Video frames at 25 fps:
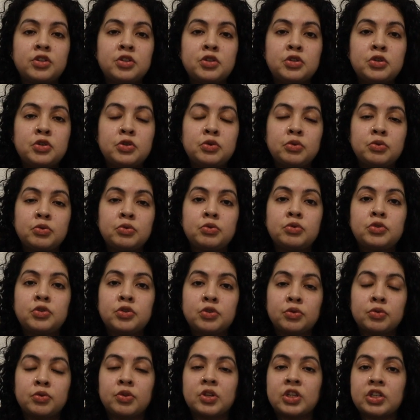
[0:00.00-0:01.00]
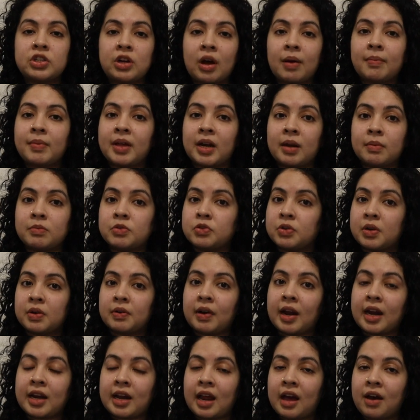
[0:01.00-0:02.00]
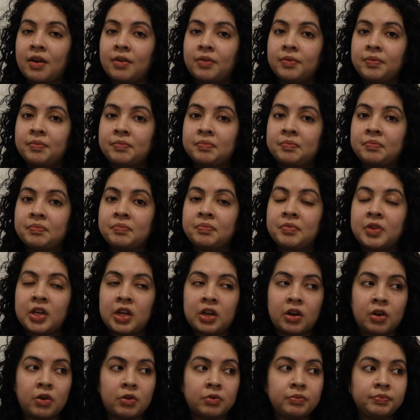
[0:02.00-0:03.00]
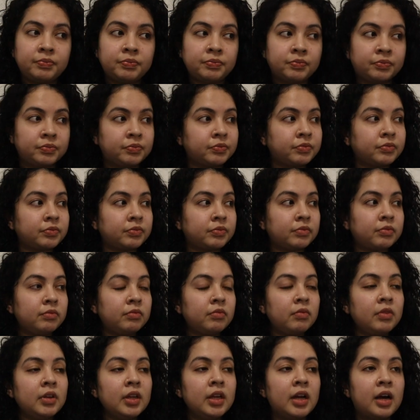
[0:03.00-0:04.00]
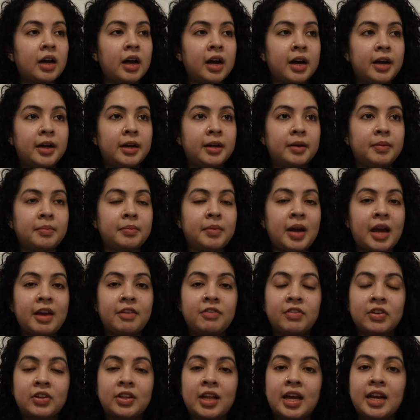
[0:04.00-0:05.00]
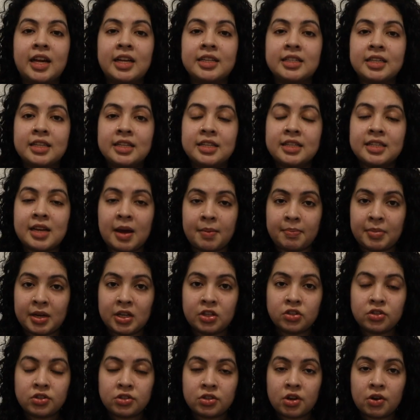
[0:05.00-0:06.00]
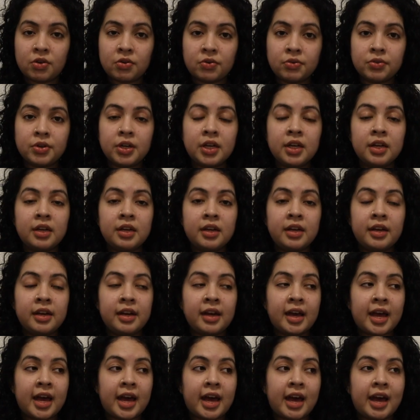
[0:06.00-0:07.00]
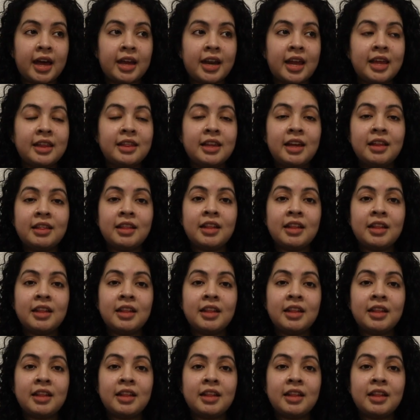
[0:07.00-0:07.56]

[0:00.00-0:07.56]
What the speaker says: to do the job that I'm doing right now, you know? I feel like it's a stepping stone, and I think